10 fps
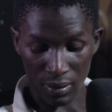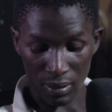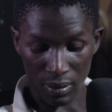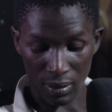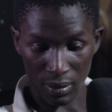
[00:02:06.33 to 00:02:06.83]

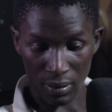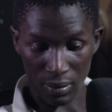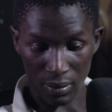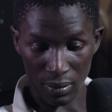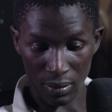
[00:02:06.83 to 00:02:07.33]
Okay,
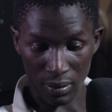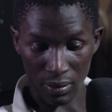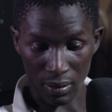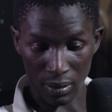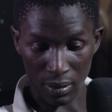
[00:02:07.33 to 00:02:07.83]

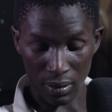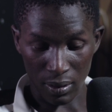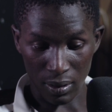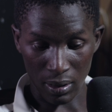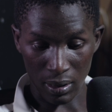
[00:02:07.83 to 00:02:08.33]
these are
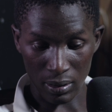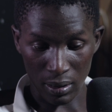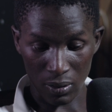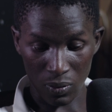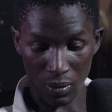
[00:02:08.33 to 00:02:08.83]
highlights
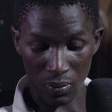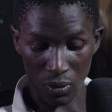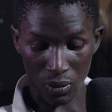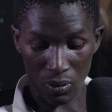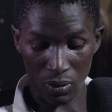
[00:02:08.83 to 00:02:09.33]
a little bit
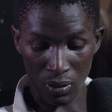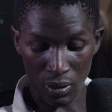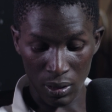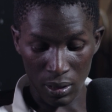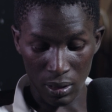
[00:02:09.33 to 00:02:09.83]
more.
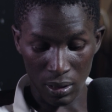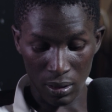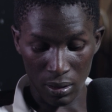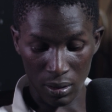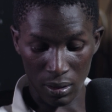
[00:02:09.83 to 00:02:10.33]

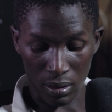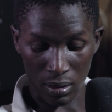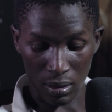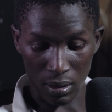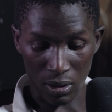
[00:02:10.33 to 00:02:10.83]
Then
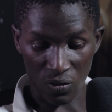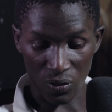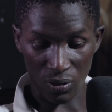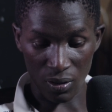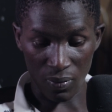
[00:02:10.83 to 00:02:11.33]
I'll head
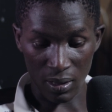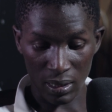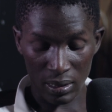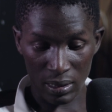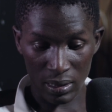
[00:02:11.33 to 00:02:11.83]
over to the
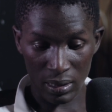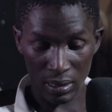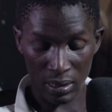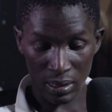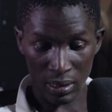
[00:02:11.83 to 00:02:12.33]
blacks,
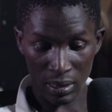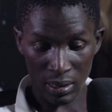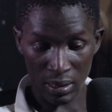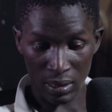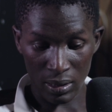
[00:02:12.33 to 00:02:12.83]

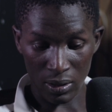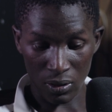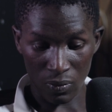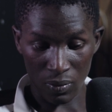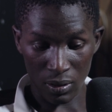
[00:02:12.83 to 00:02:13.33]

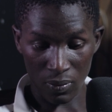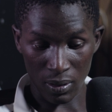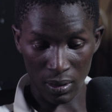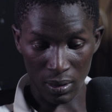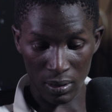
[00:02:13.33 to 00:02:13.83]
drop the
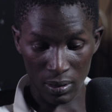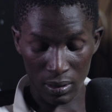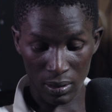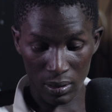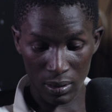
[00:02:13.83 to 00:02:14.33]

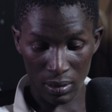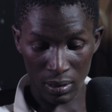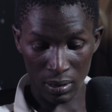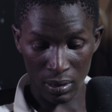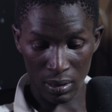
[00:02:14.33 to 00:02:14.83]
blacks
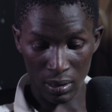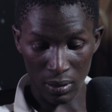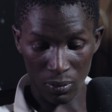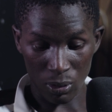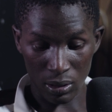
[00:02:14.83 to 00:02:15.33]

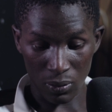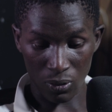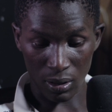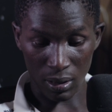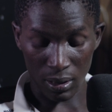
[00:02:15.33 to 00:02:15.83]
up to
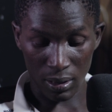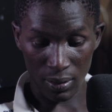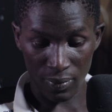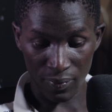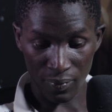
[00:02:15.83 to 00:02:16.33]
somewhere there.